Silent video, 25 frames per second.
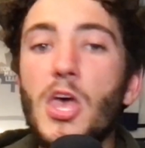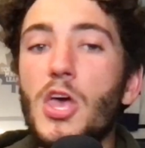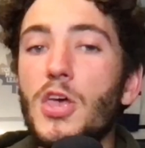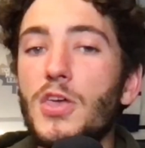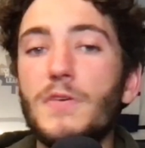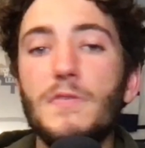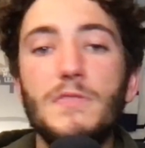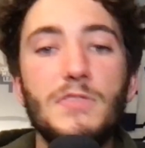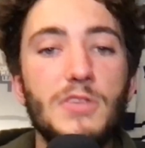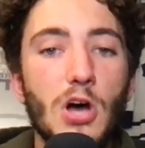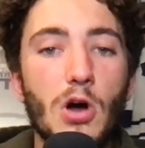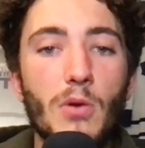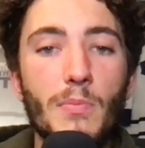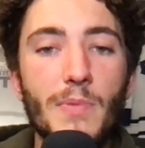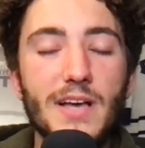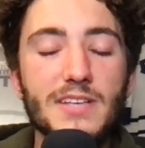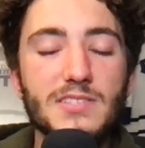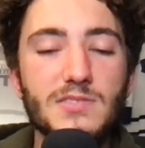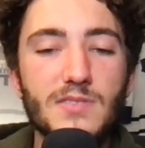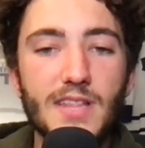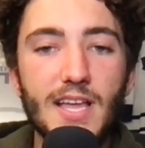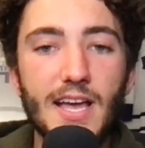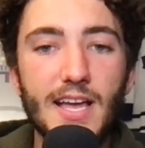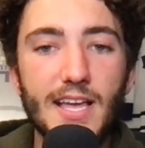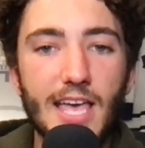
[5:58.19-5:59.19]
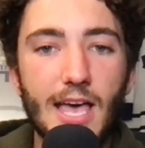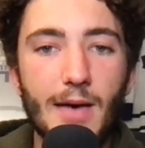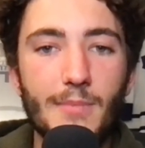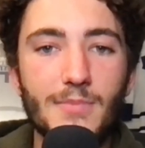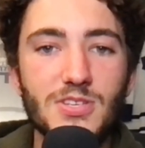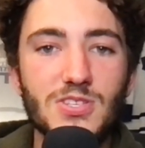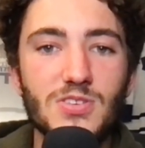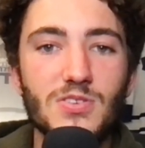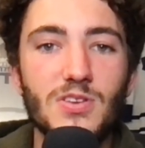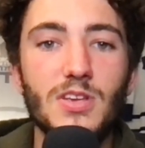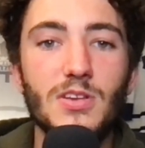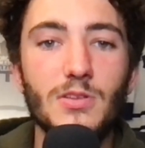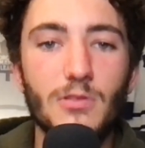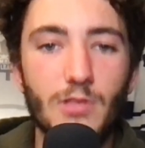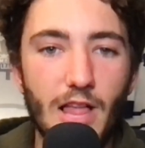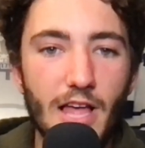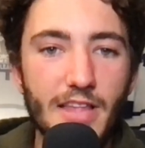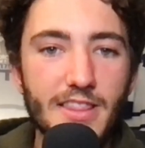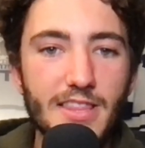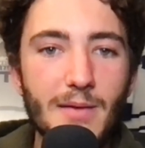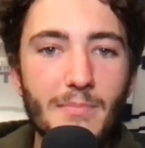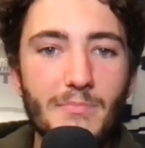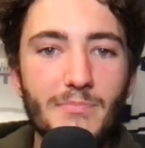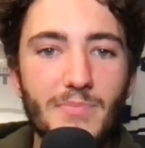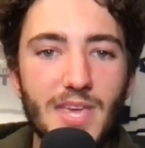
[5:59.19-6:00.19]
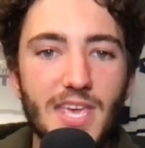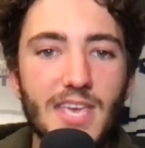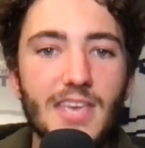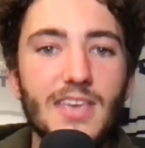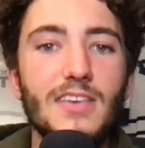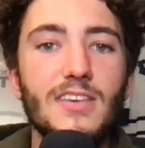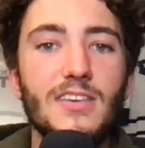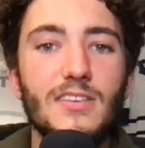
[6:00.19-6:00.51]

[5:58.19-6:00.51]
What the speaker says: you don't mess with that chemistry. You let them be.